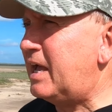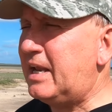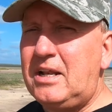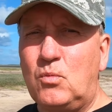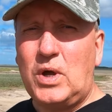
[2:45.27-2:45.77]
a
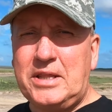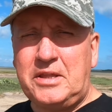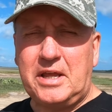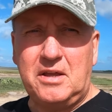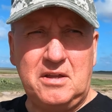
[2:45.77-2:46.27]
little
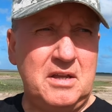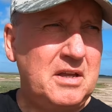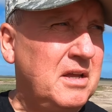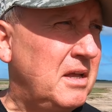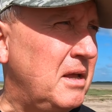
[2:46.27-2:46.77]
windy,
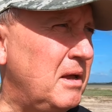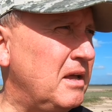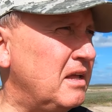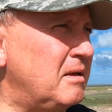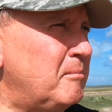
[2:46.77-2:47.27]

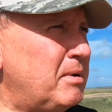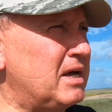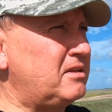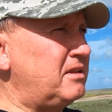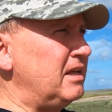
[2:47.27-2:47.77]

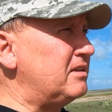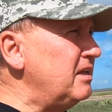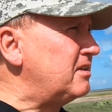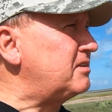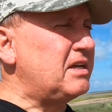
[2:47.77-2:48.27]
but
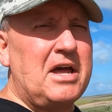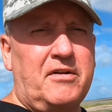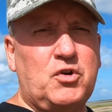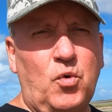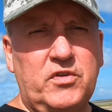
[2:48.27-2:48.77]
it kind
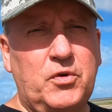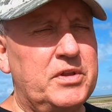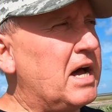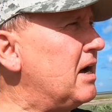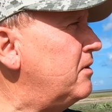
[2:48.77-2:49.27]
of cools you
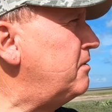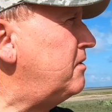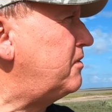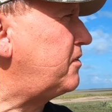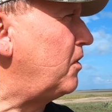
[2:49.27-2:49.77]
down.
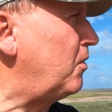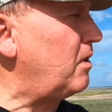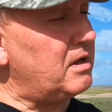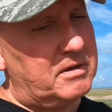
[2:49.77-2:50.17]
So